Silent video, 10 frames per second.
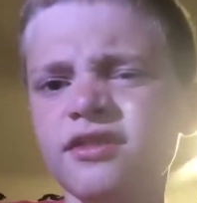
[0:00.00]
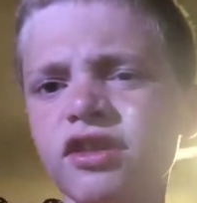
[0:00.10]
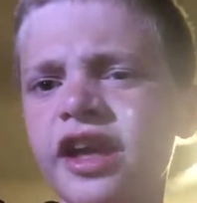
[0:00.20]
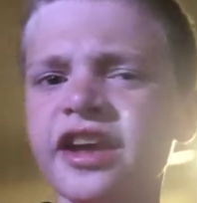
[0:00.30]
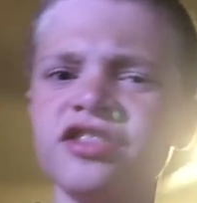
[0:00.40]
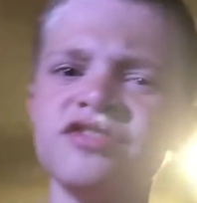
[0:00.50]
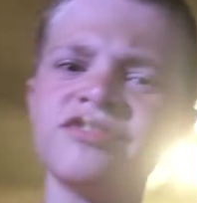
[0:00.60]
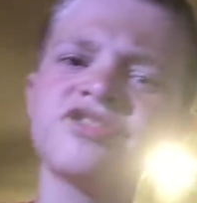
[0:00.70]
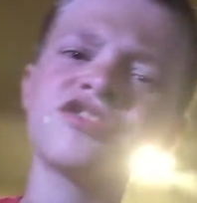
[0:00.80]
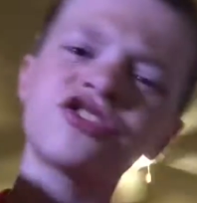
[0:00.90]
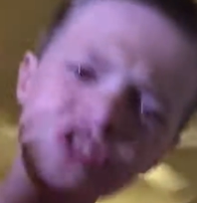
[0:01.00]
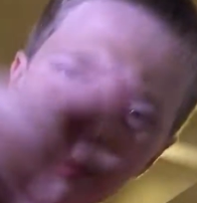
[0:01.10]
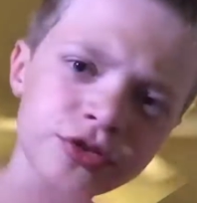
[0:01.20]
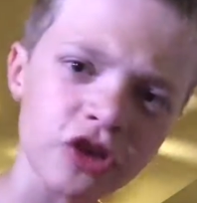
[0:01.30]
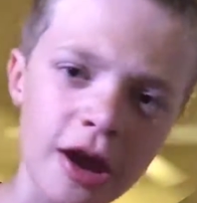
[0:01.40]
leave a like and
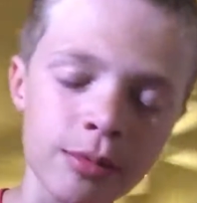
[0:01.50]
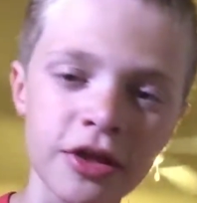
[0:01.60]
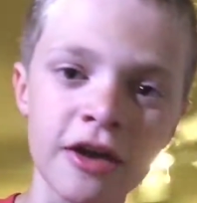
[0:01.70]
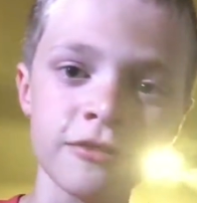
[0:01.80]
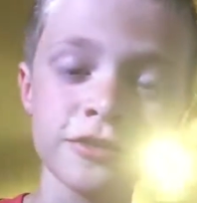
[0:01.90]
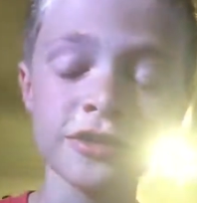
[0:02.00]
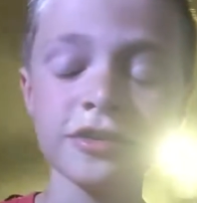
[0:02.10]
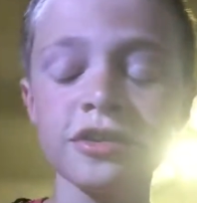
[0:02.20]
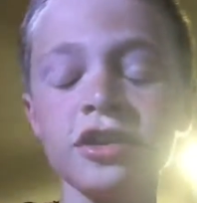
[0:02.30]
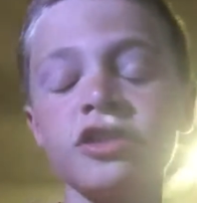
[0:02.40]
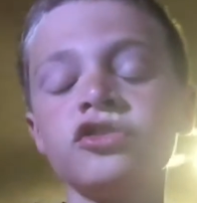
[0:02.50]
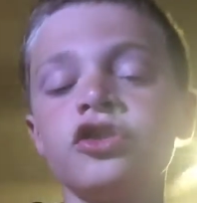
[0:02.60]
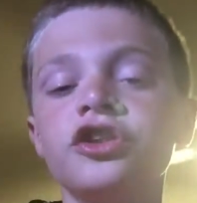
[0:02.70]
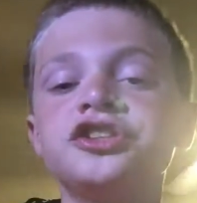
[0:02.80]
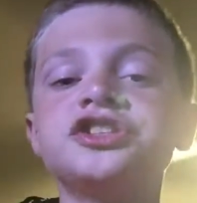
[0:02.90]
subscribe that
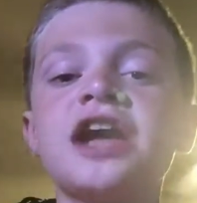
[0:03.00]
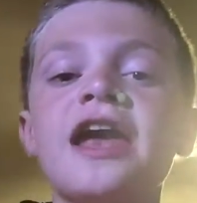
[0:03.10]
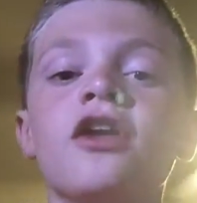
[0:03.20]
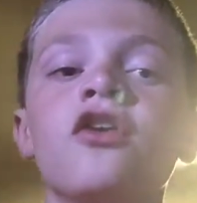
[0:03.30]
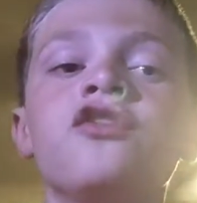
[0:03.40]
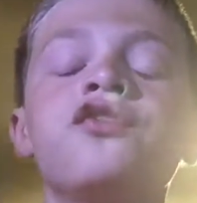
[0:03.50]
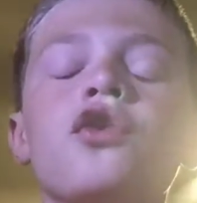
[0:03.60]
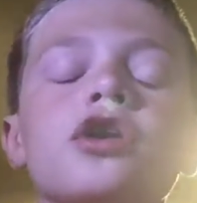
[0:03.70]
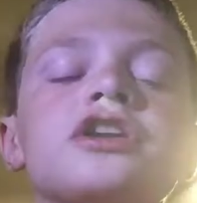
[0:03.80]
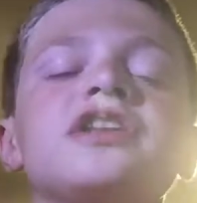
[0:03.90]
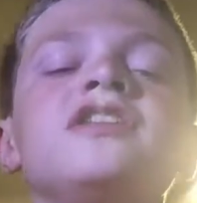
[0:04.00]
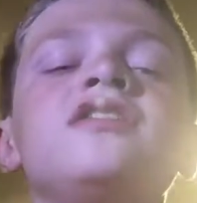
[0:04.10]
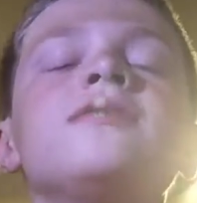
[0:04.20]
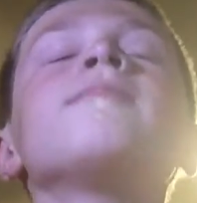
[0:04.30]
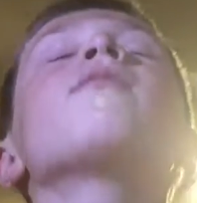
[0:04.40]
to the channel for
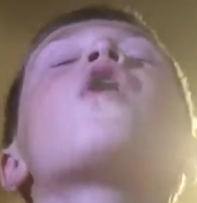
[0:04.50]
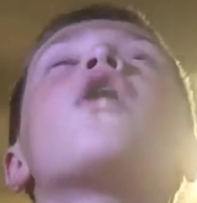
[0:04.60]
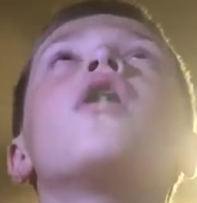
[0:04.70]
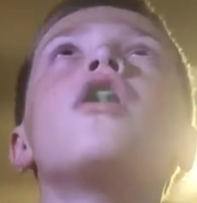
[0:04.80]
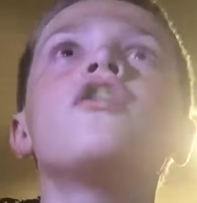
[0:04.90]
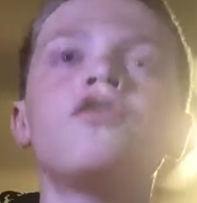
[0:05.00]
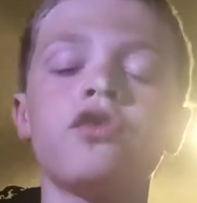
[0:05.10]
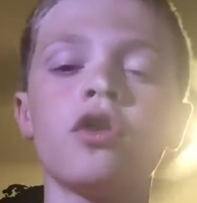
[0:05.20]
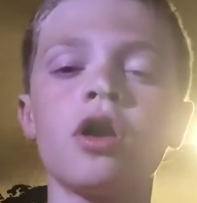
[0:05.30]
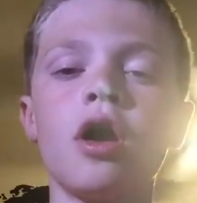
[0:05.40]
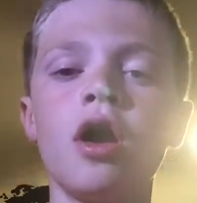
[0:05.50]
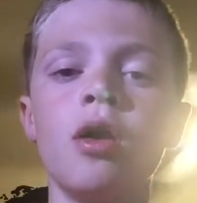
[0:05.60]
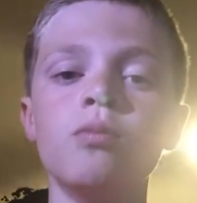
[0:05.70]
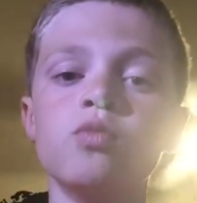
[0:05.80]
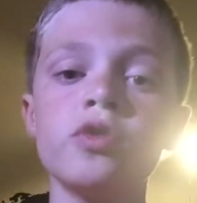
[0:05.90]
for
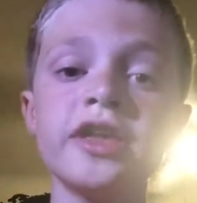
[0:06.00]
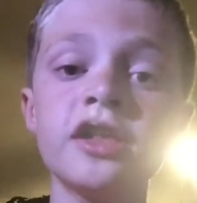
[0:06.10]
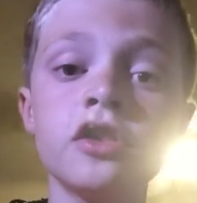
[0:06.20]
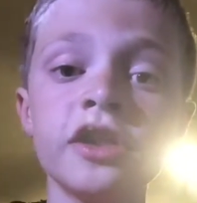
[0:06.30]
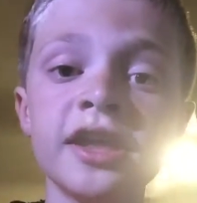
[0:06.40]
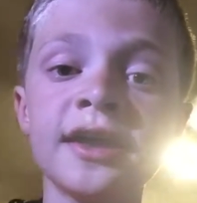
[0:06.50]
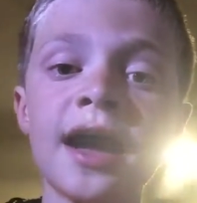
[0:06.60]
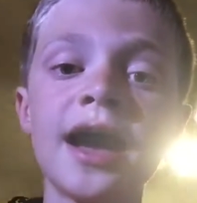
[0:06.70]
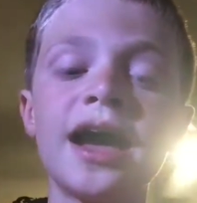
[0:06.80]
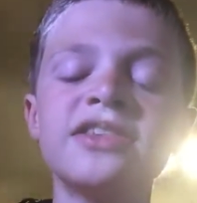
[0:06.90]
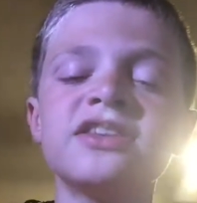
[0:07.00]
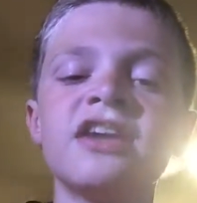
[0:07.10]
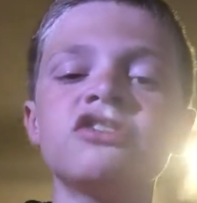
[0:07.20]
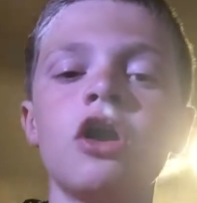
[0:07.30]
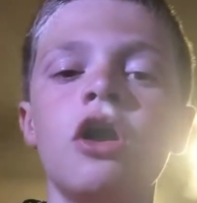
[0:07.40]
um weekly
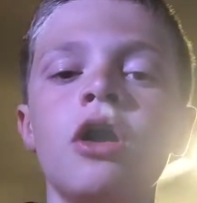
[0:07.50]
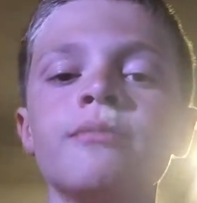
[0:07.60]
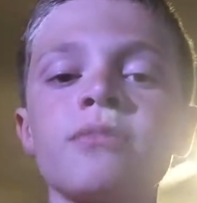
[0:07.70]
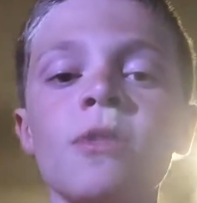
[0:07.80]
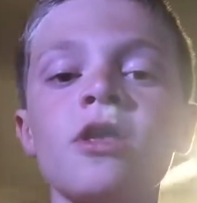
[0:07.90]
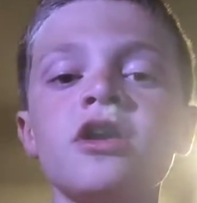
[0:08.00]
content. Um,